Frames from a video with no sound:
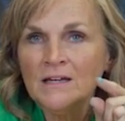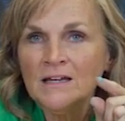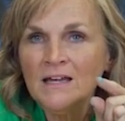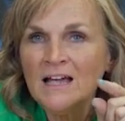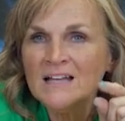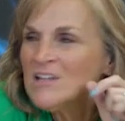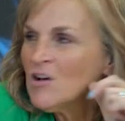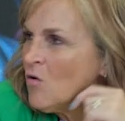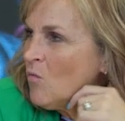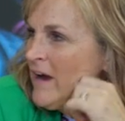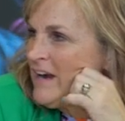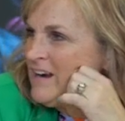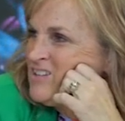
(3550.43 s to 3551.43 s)
Is there a
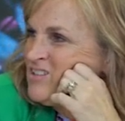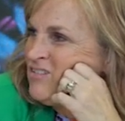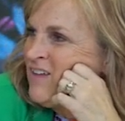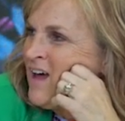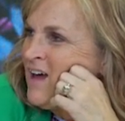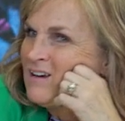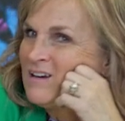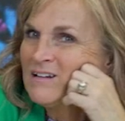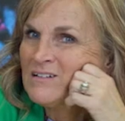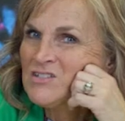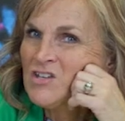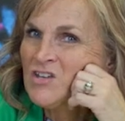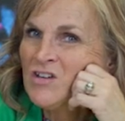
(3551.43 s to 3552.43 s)
way to do that?
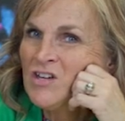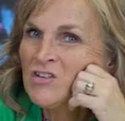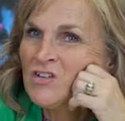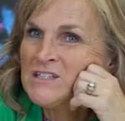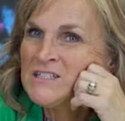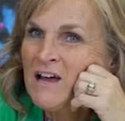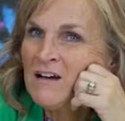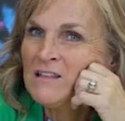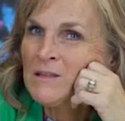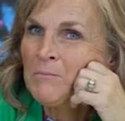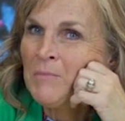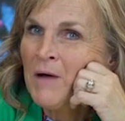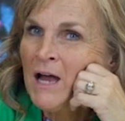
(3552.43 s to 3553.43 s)
So you can look down at
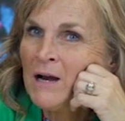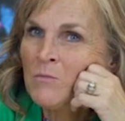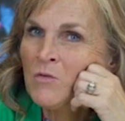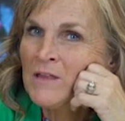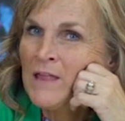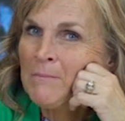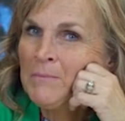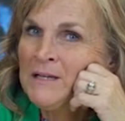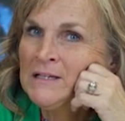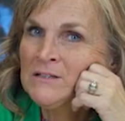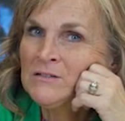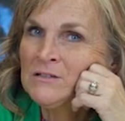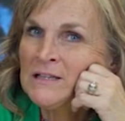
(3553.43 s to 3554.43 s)
the bottom where that
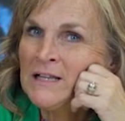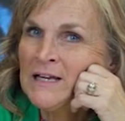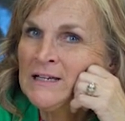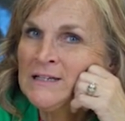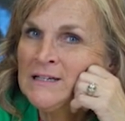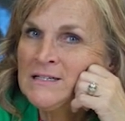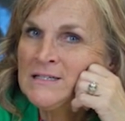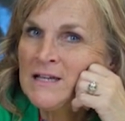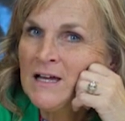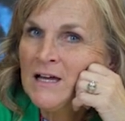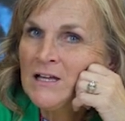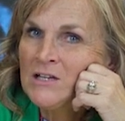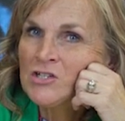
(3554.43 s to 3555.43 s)
pineal gland is
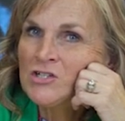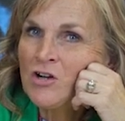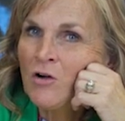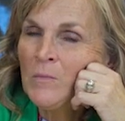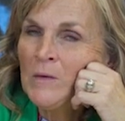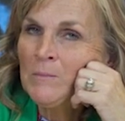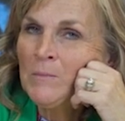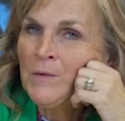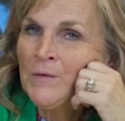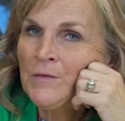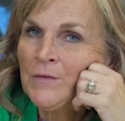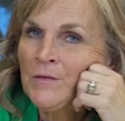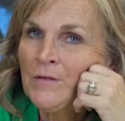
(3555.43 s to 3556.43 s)
to show
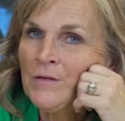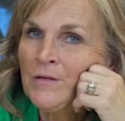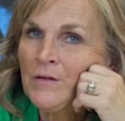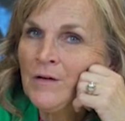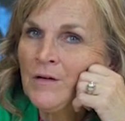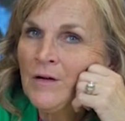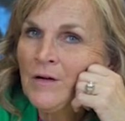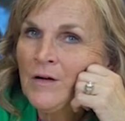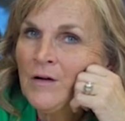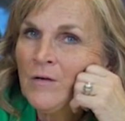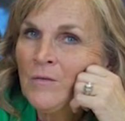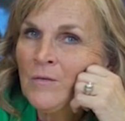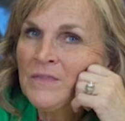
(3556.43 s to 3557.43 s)
people
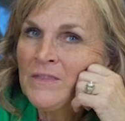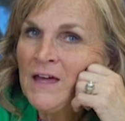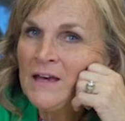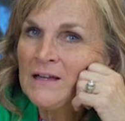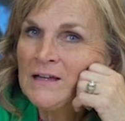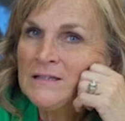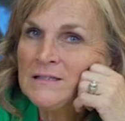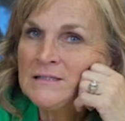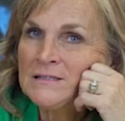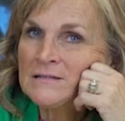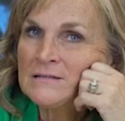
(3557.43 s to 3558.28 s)
what that is.